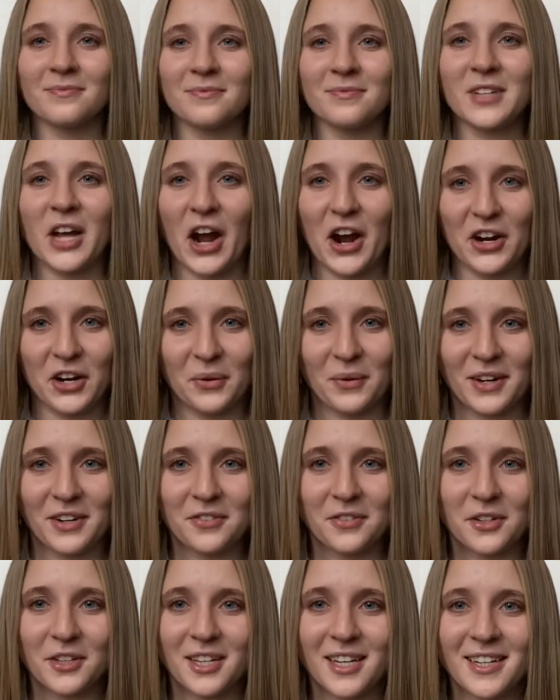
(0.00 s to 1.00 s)
Are you ready
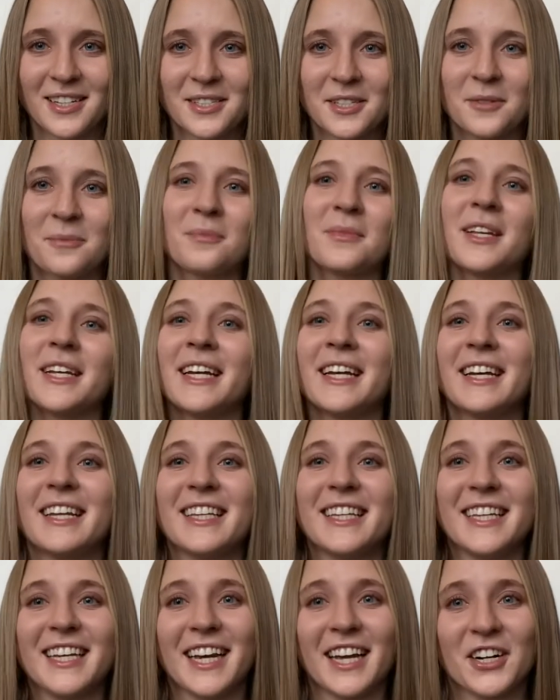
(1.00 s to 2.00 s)
for this?
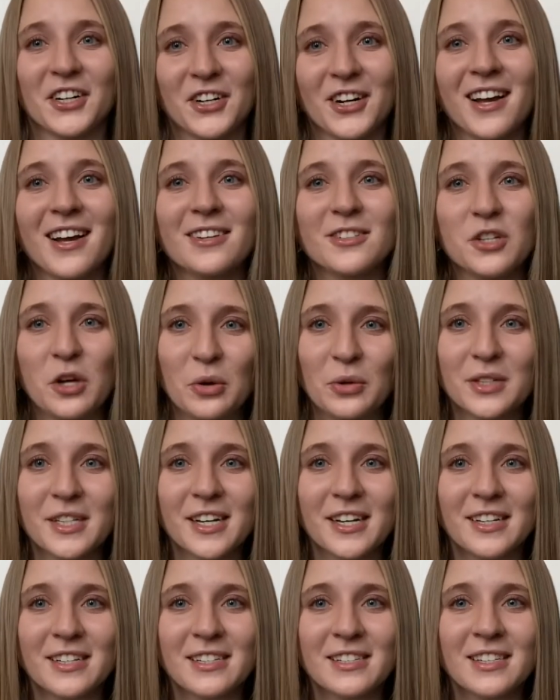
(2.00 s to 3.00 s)
The internet told
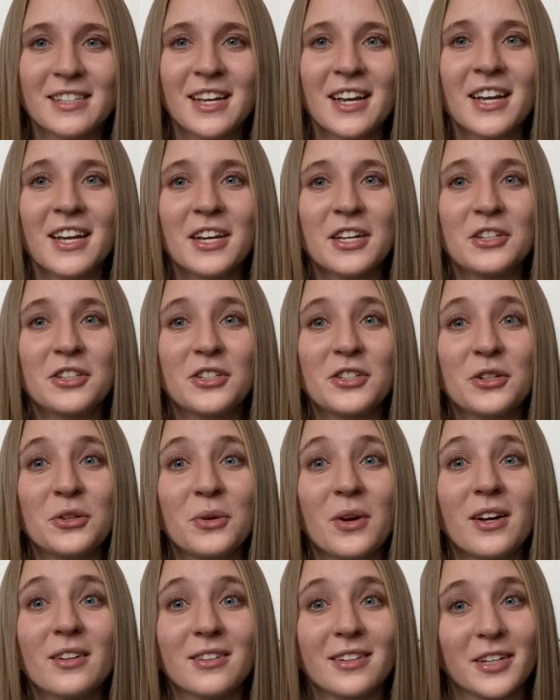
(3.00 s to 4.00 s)
us
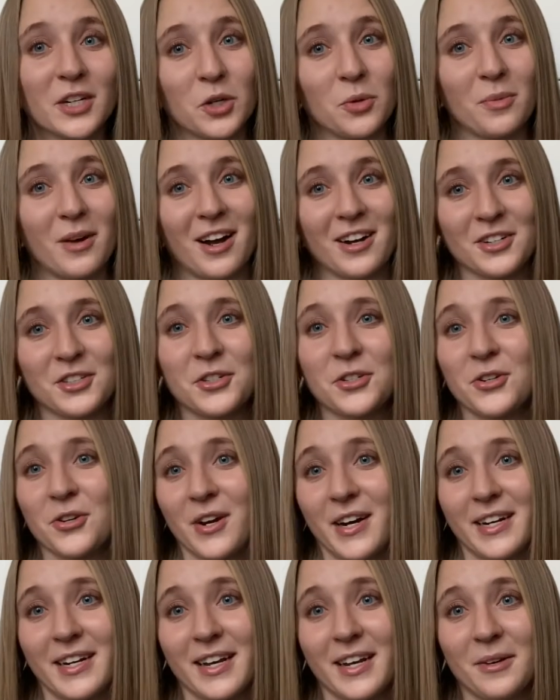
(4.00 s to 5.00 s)
to litter box
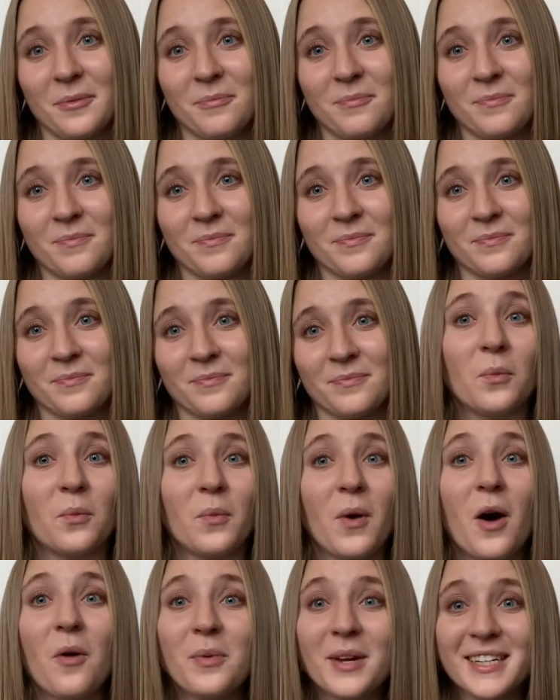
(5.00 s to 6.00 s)
train him.
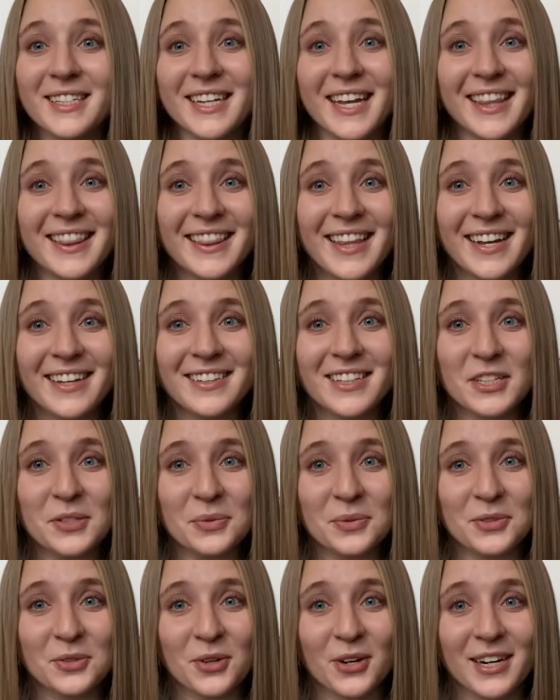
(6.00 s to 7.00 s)
While we did think this
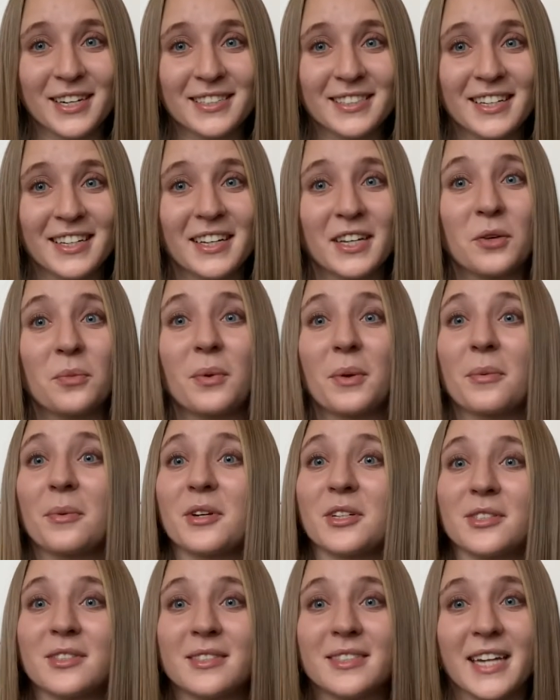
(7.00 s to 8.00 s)
was crazy, we
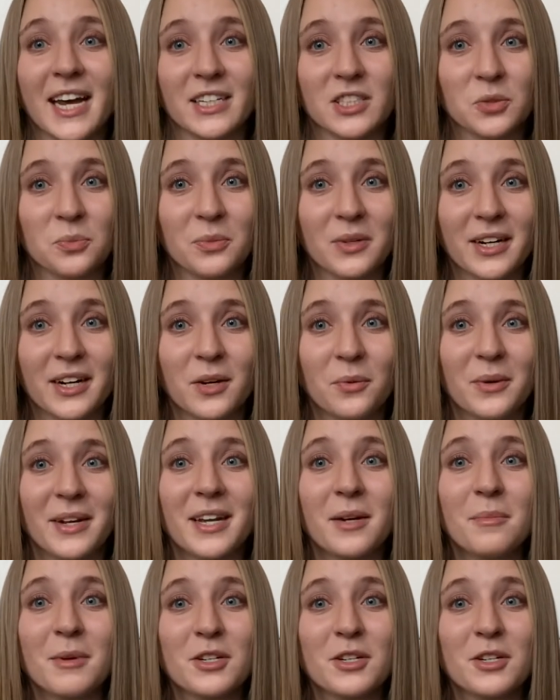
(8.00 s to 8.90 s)
were desperate. We had been